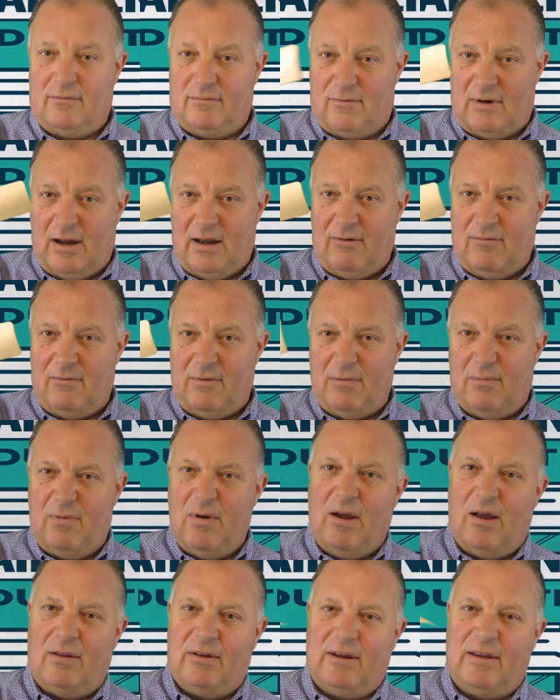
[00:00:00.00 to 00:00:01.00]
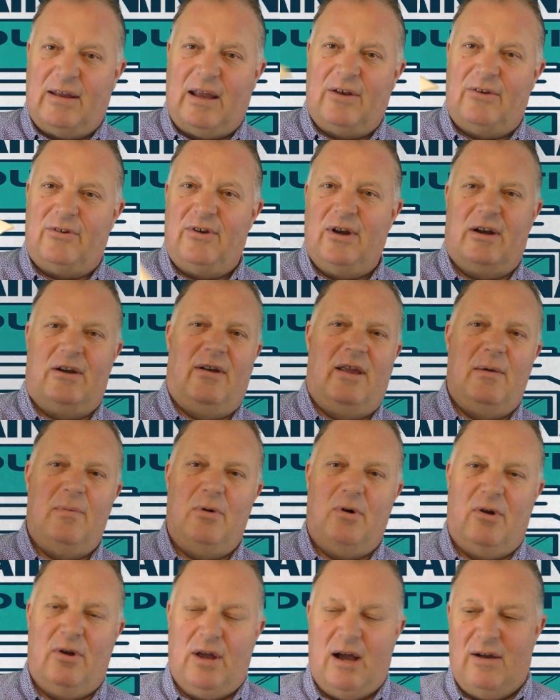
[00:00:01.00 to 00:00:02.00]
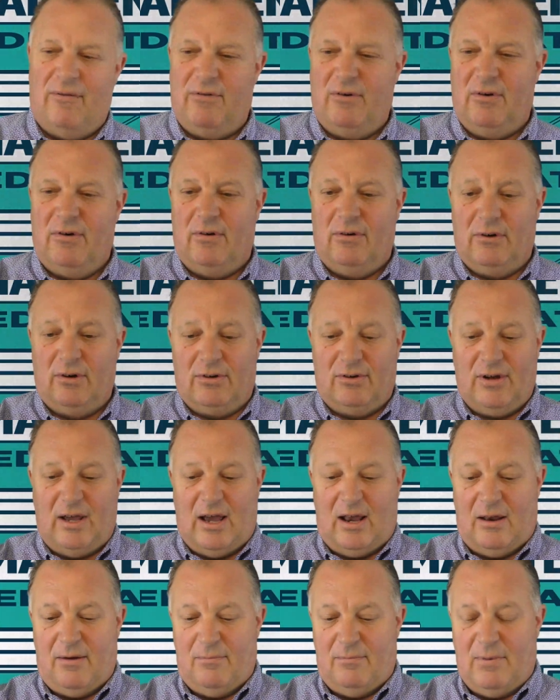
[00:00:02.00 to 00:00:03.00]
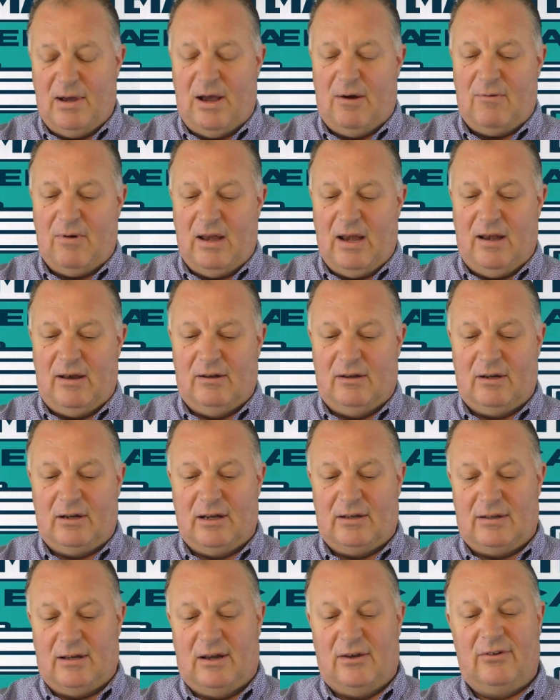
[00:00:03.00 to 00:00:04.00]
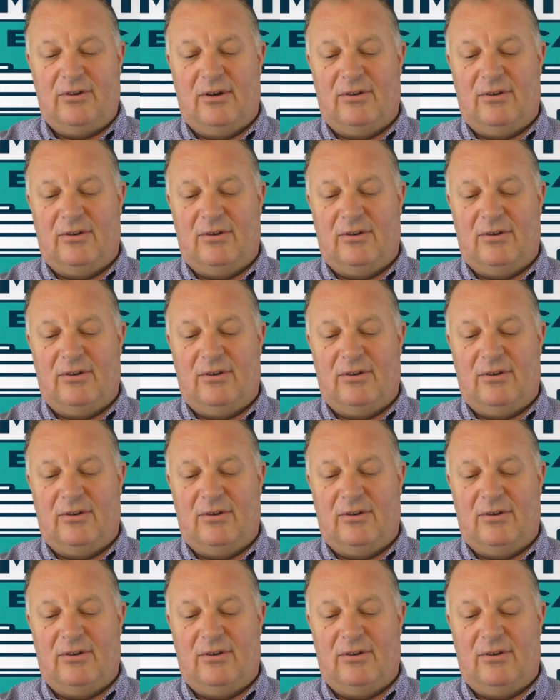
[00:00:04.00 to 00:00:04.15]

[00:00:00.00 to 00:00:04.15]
Right? Well, look at that sticker they pulled off and no one looks at it. But we need to look at this.